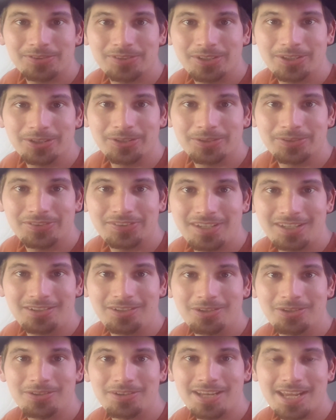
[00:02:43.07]
So stay
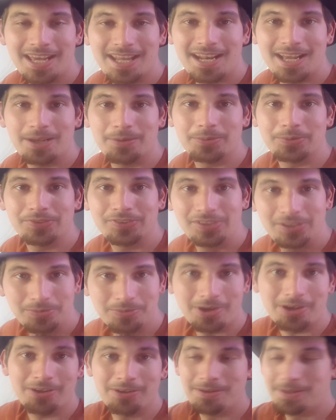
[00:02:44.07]
tuned, and I will see
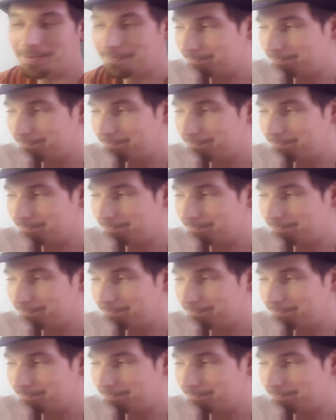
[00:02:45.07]
you all